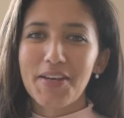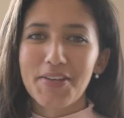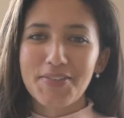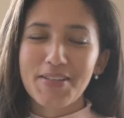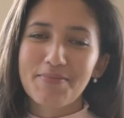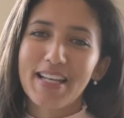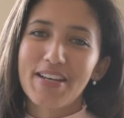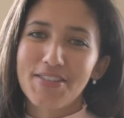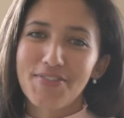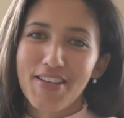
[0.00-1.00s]
I'm
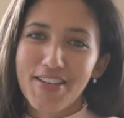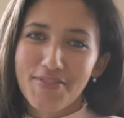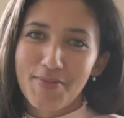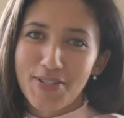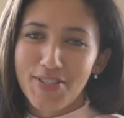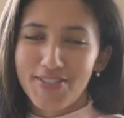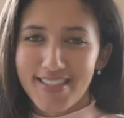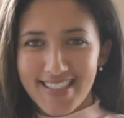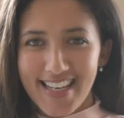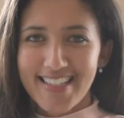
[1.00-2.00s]
Claire from
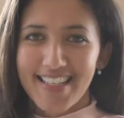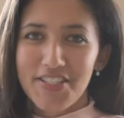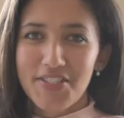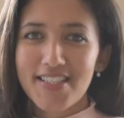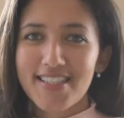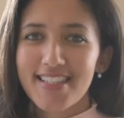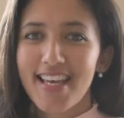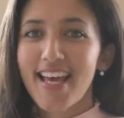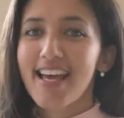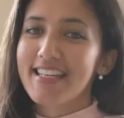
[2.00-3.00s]
Rochills Estate Agents,
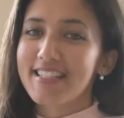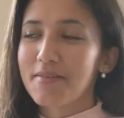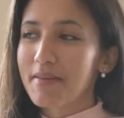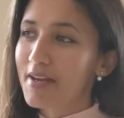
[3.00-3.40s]
and I'm